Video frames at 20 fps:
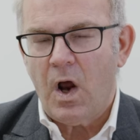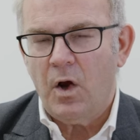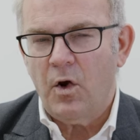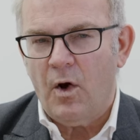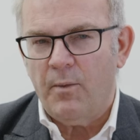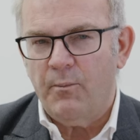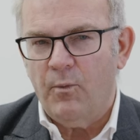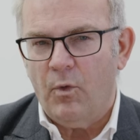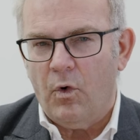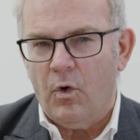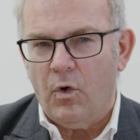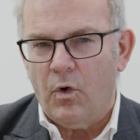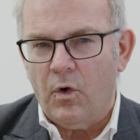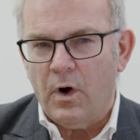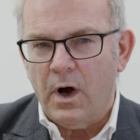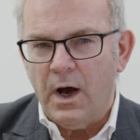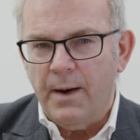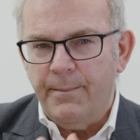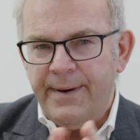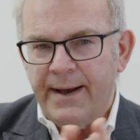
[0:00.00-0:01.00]
a lot
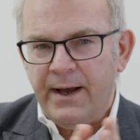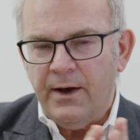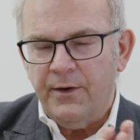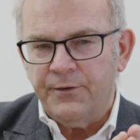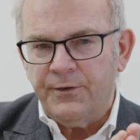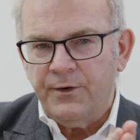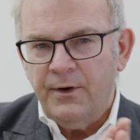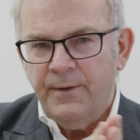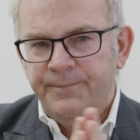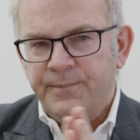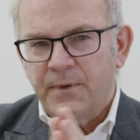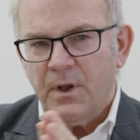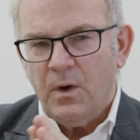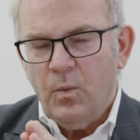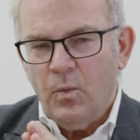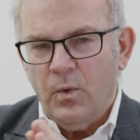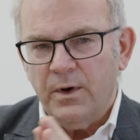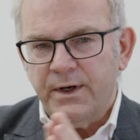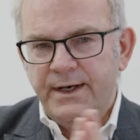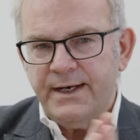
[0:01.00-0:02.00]
more about
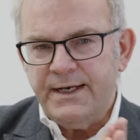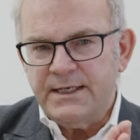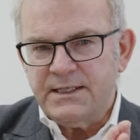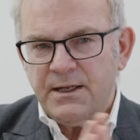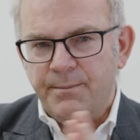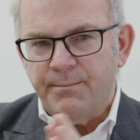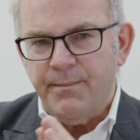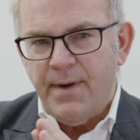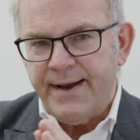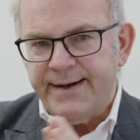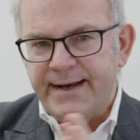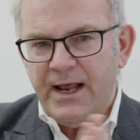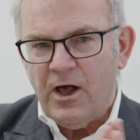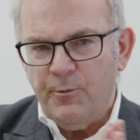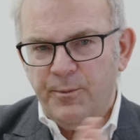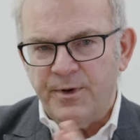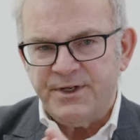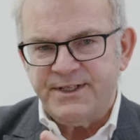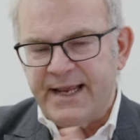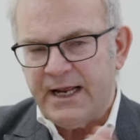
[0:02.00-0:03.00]
what it is that might
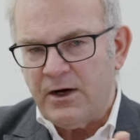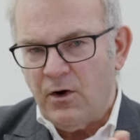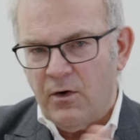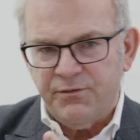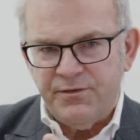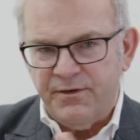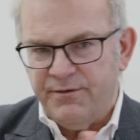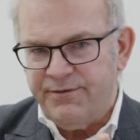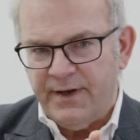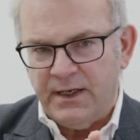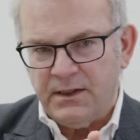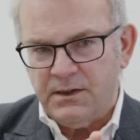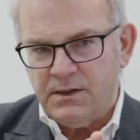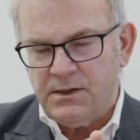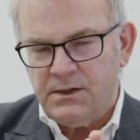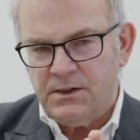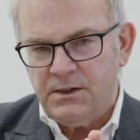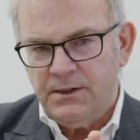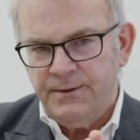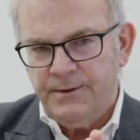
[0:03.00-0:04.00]
help us get off the
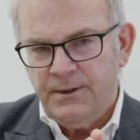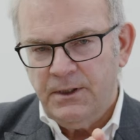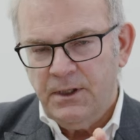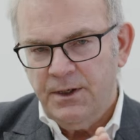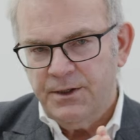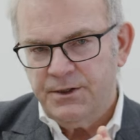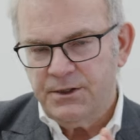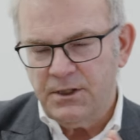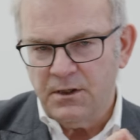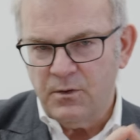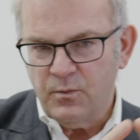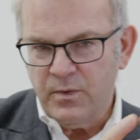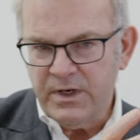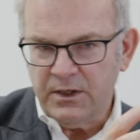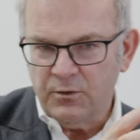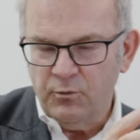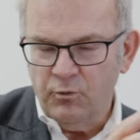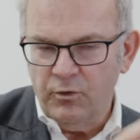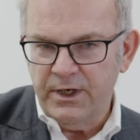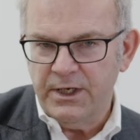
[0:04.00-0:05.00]
fence so that
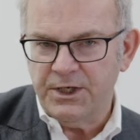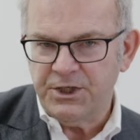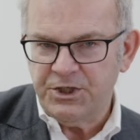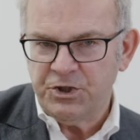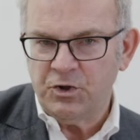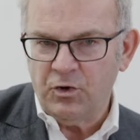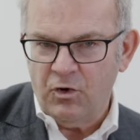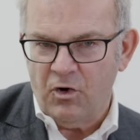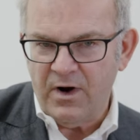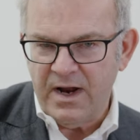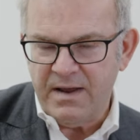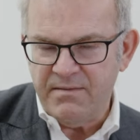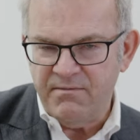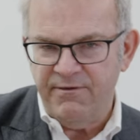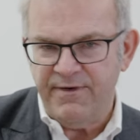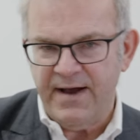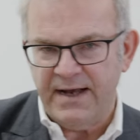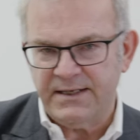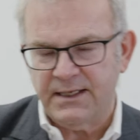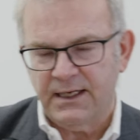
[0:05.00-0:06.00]
we can reassure
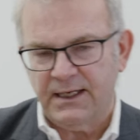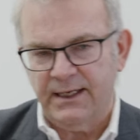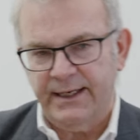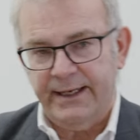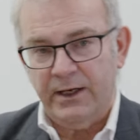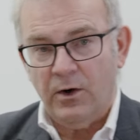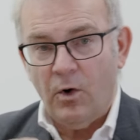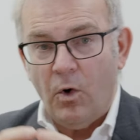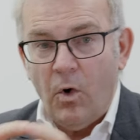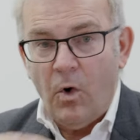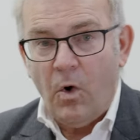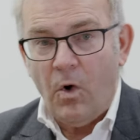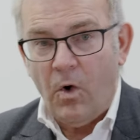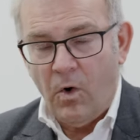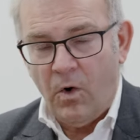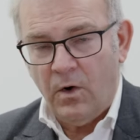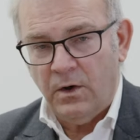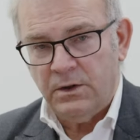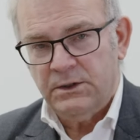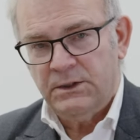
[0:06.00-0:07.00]
emphatically
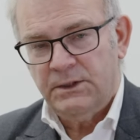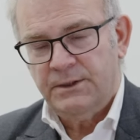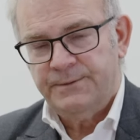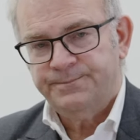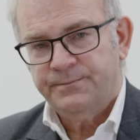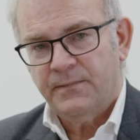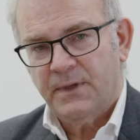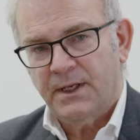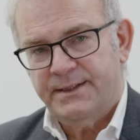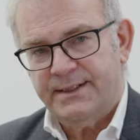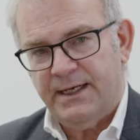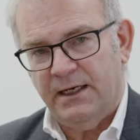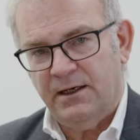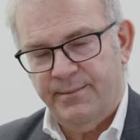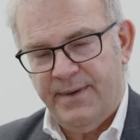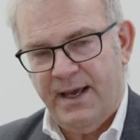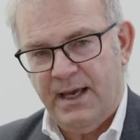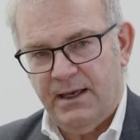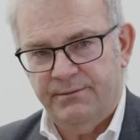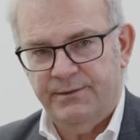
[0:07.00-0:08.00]
or
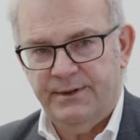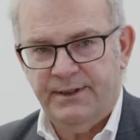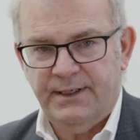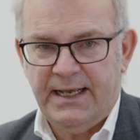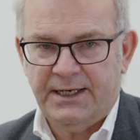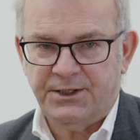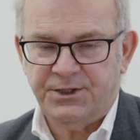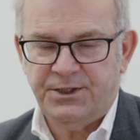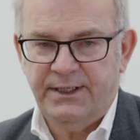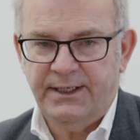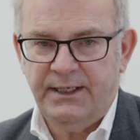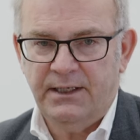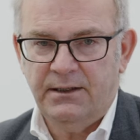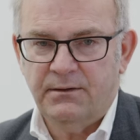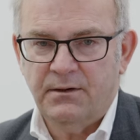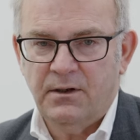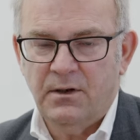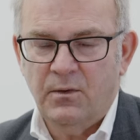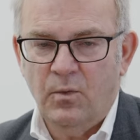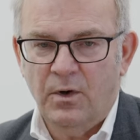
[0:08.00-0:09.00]
tell a man that
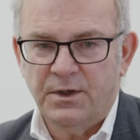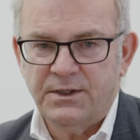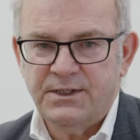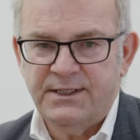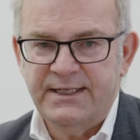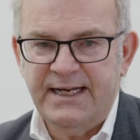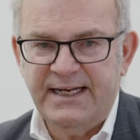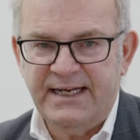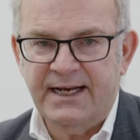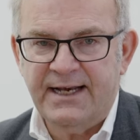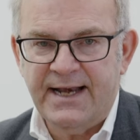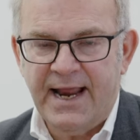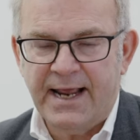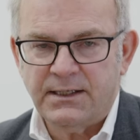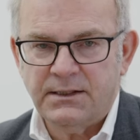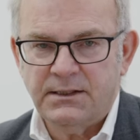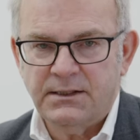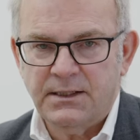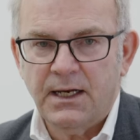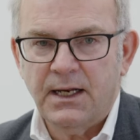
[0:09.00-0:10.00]
actually what's needed
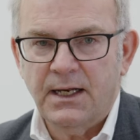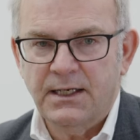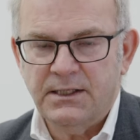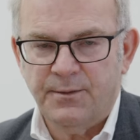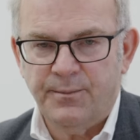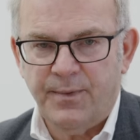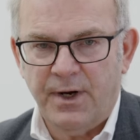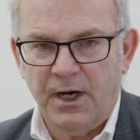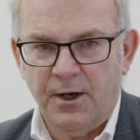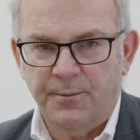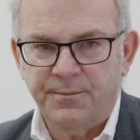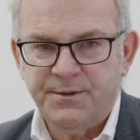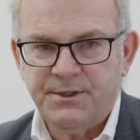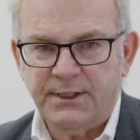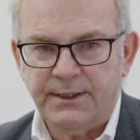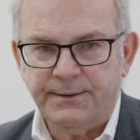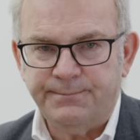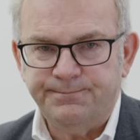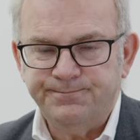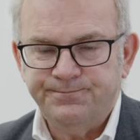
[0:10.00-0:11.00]
next is a
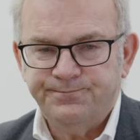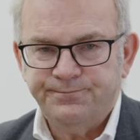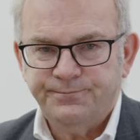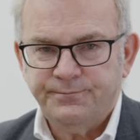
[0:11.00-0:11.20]
biopsy.